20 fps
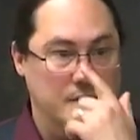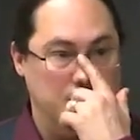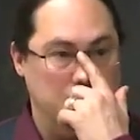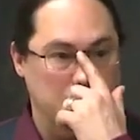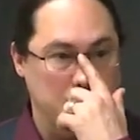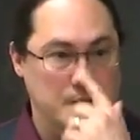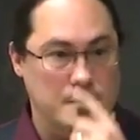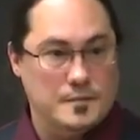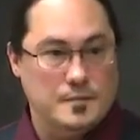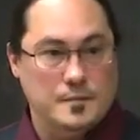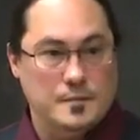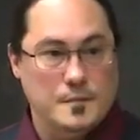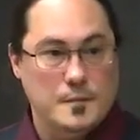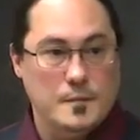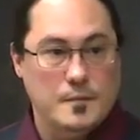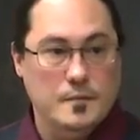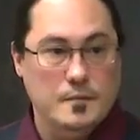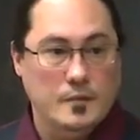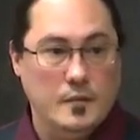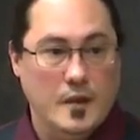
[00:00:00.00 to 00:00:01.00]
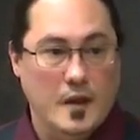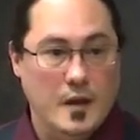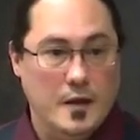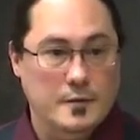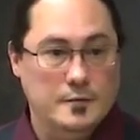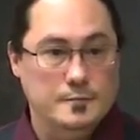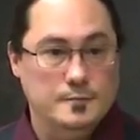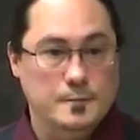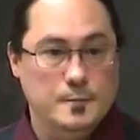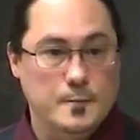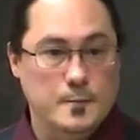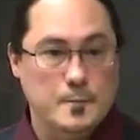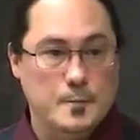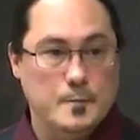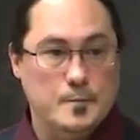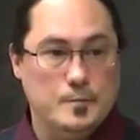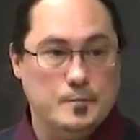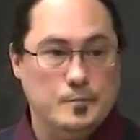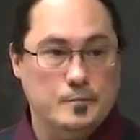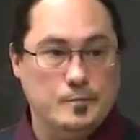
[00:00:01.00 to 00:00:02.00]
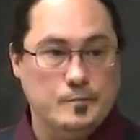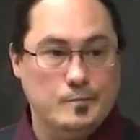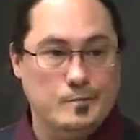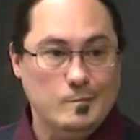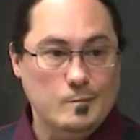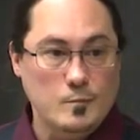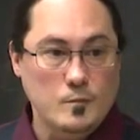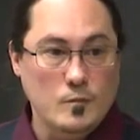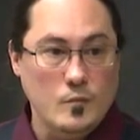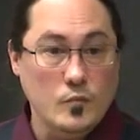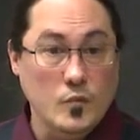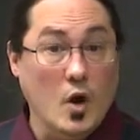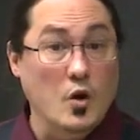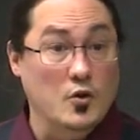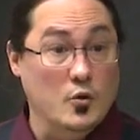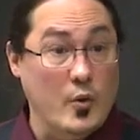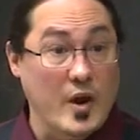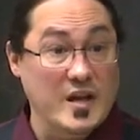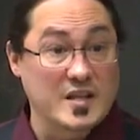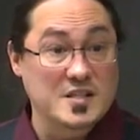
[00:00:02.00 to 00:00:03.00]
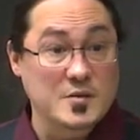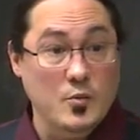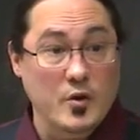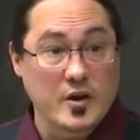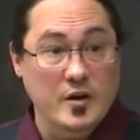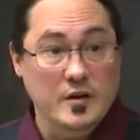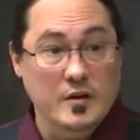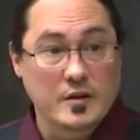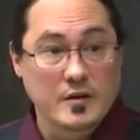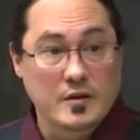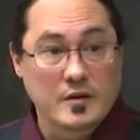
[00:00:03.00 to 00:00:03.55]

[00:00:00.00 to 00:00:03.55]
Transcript: i was thinking of the ransom issue oh the ransomware